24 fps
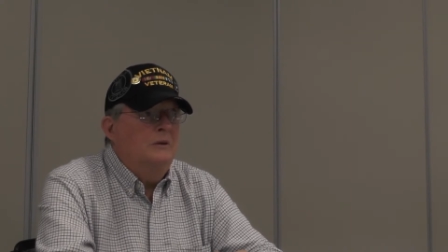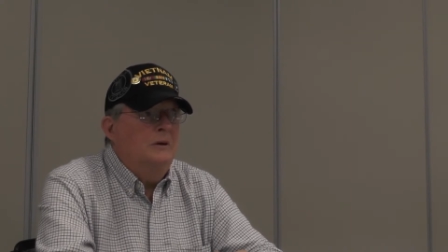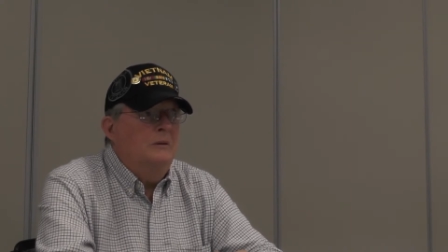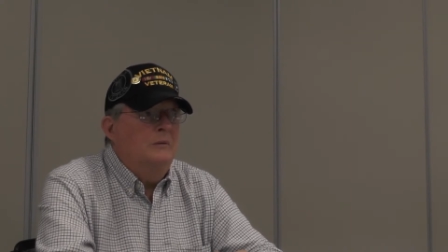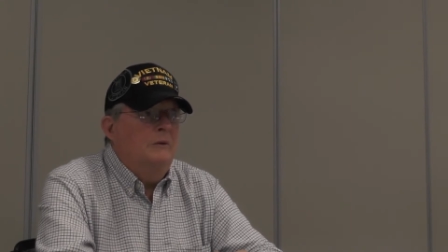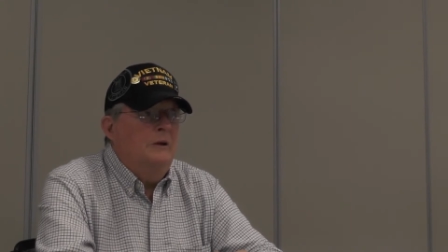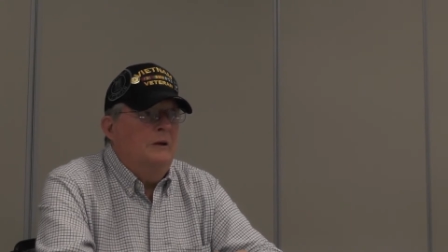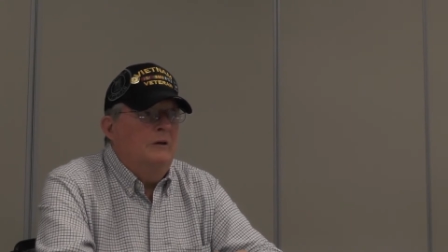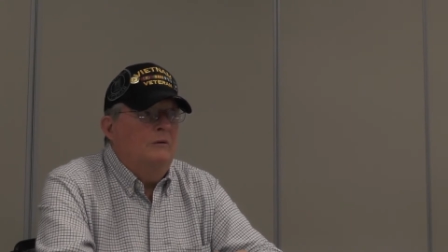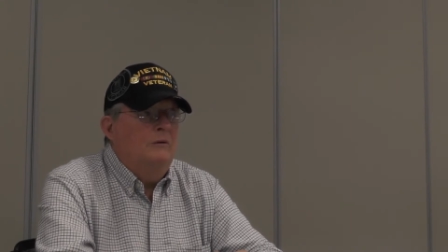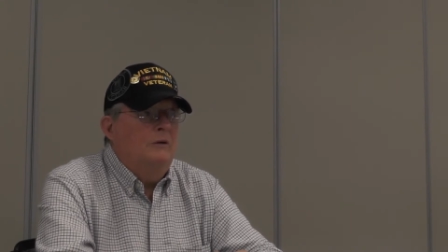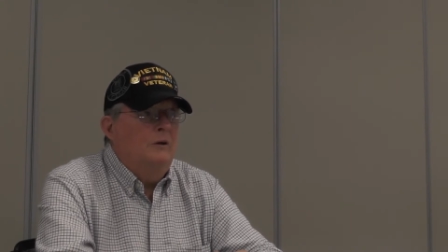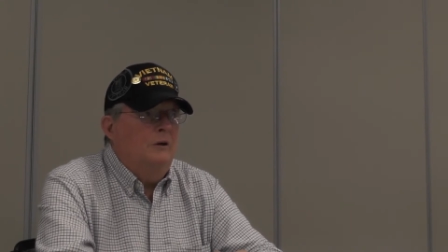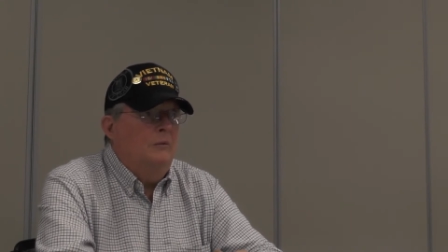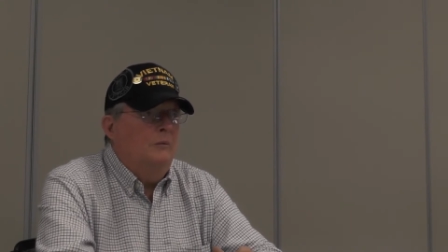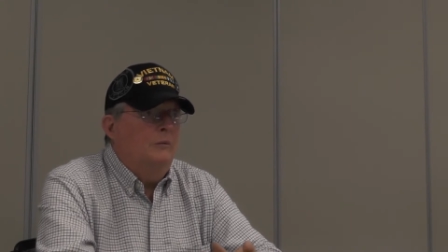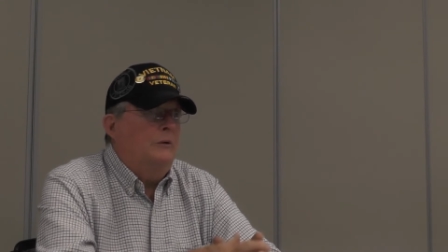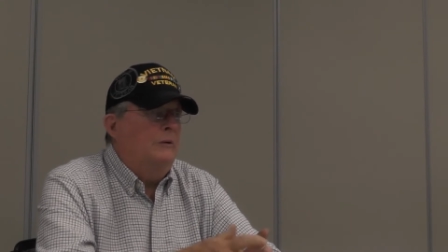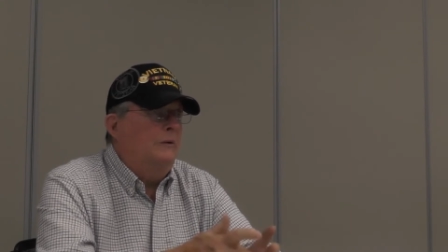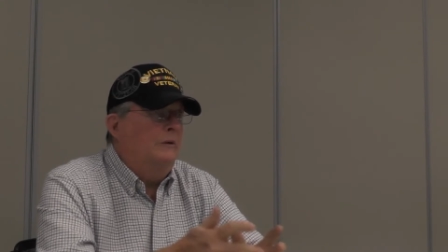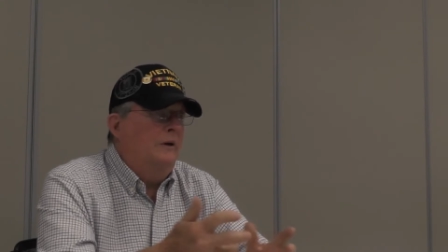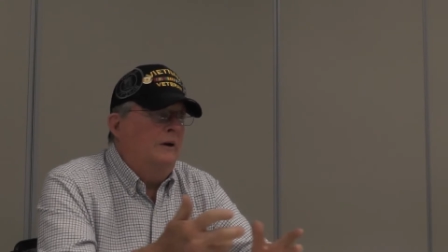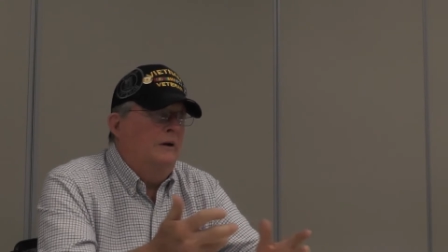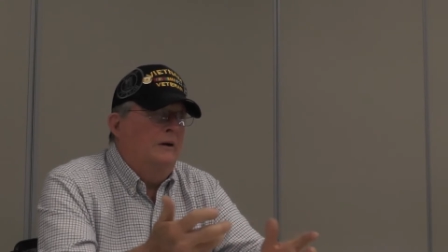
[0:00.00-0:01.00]
I mean, their
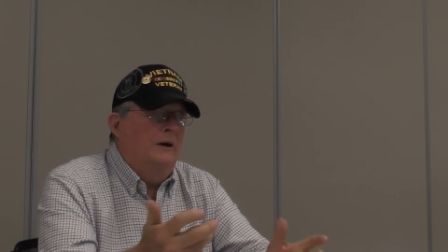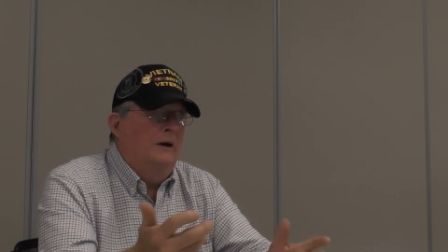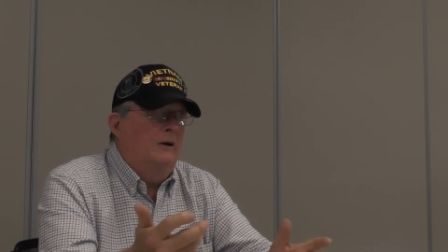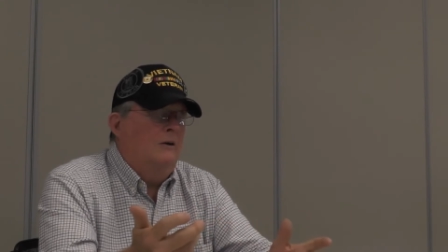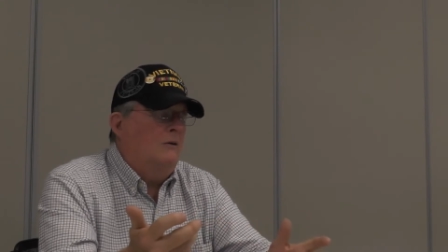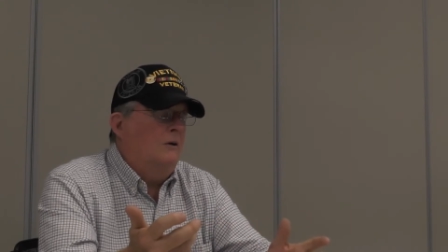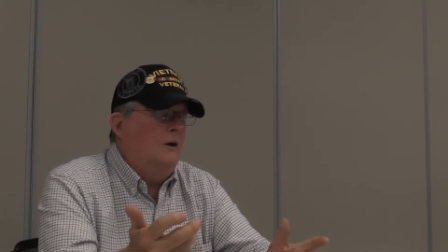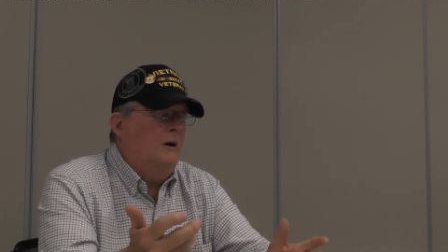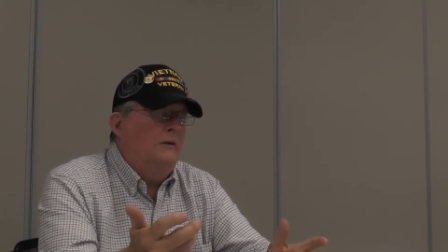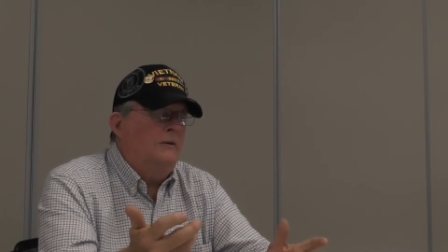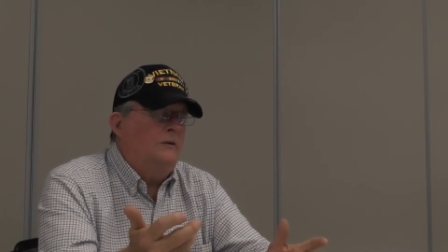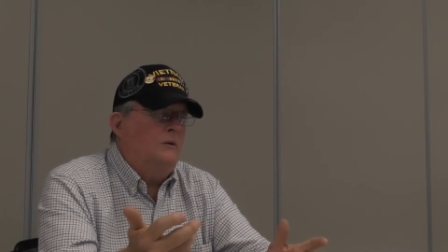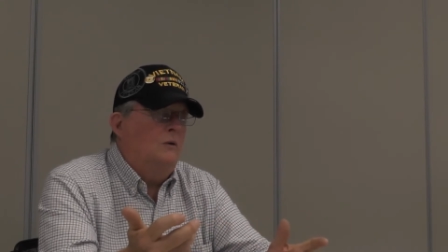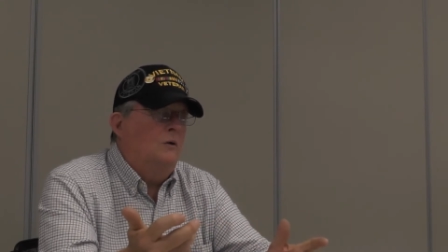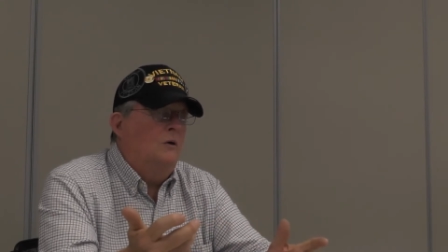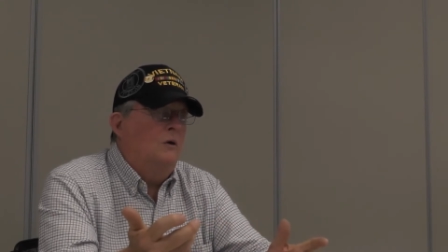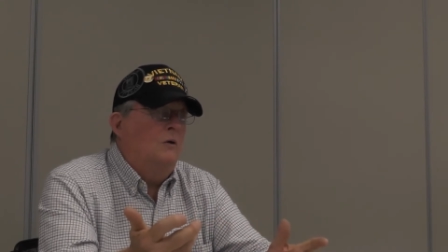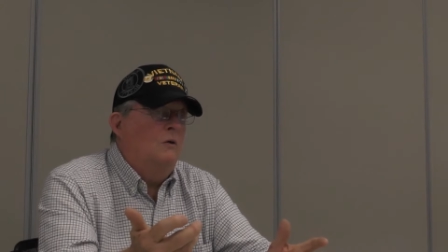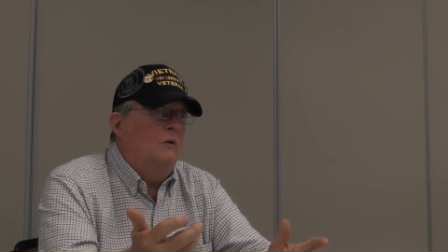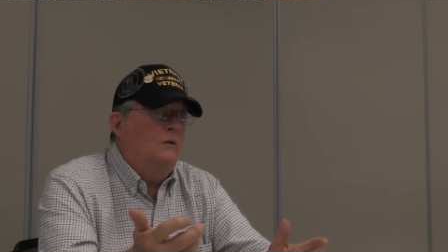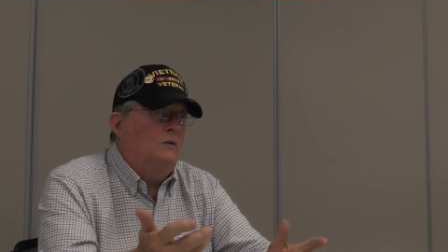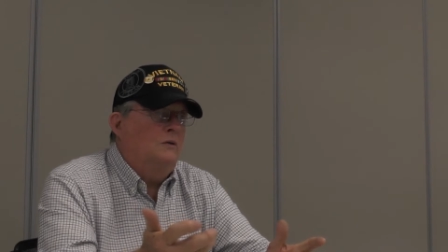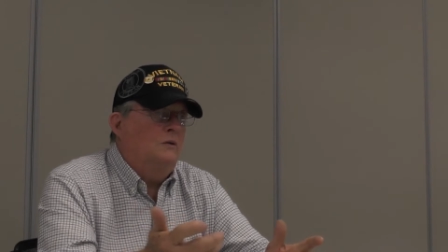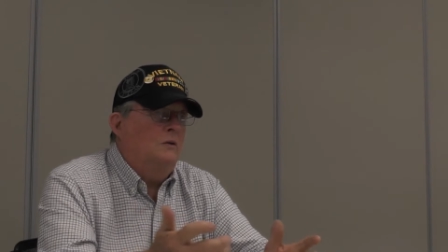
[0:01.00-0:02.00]
aircrafts were
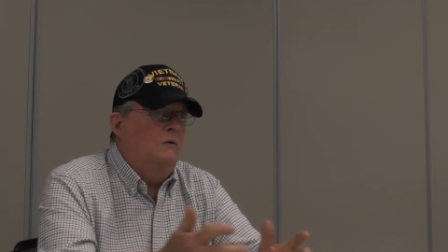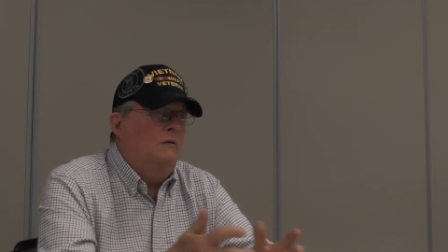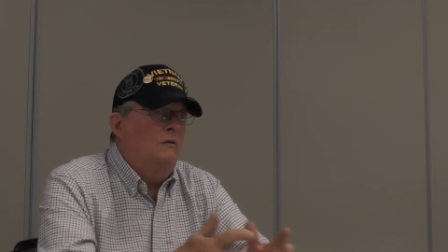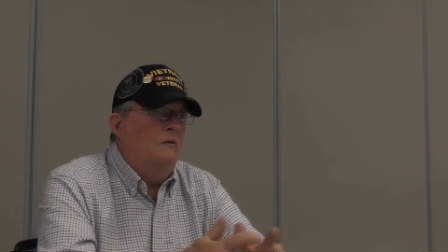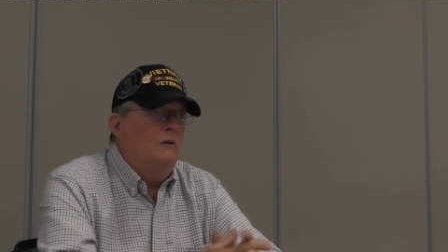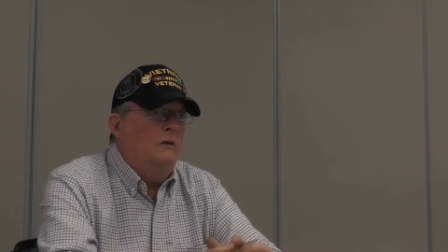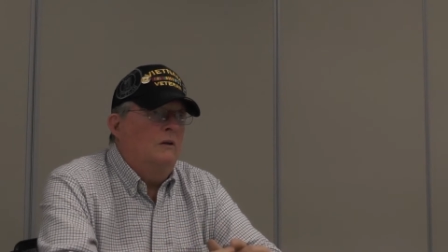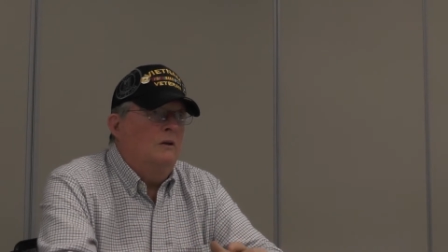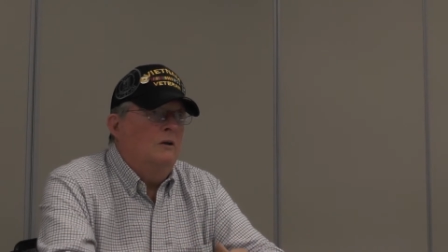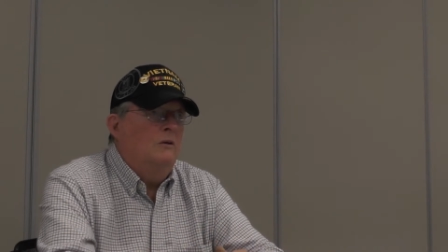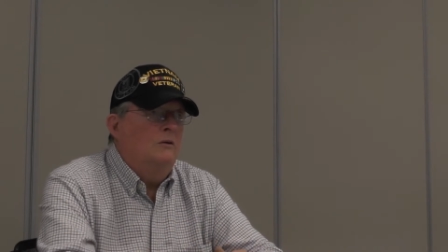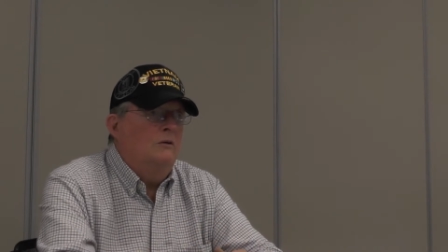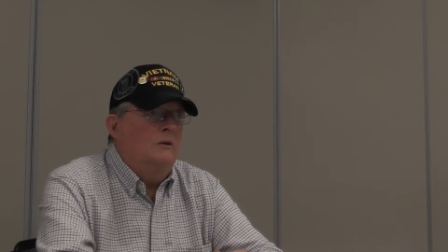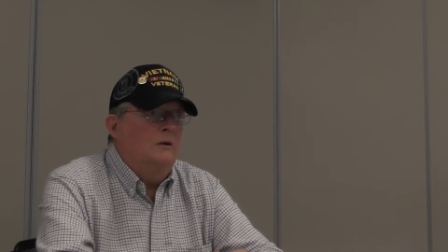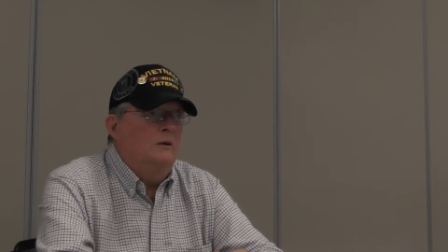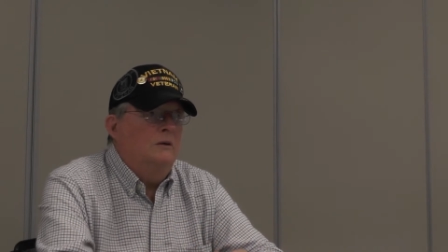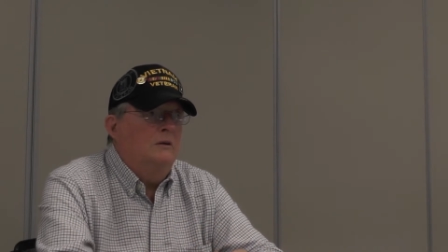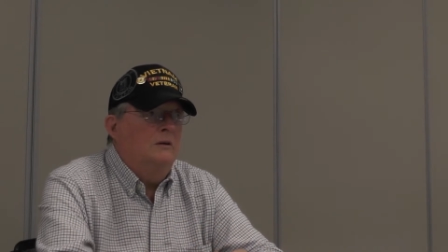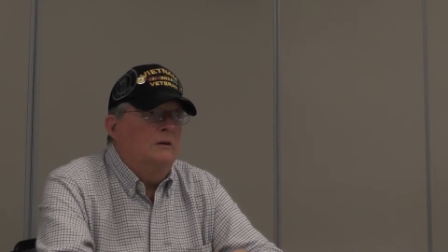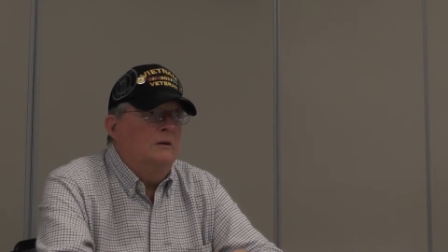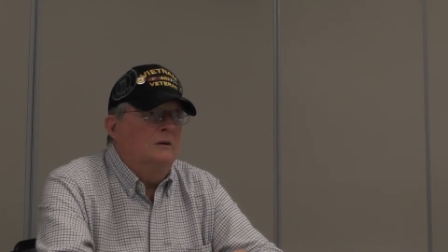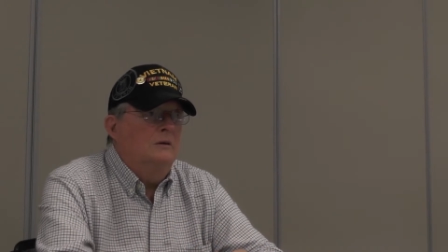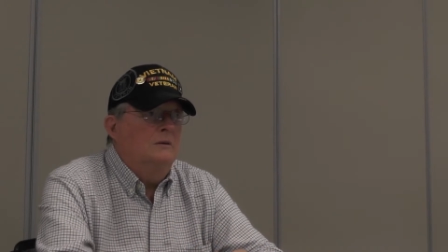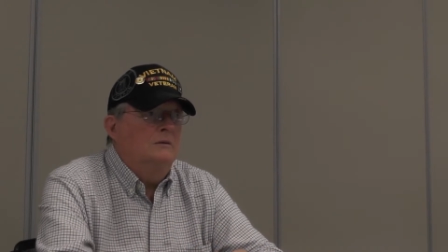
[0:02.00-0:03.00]
always overloaded,
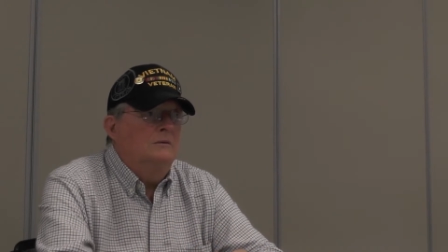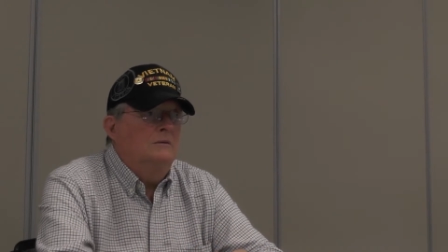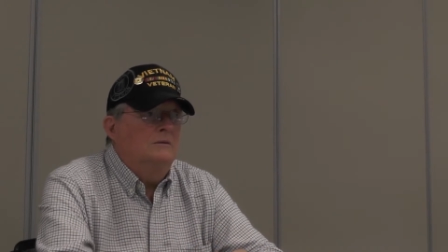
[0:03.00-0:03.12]
you know.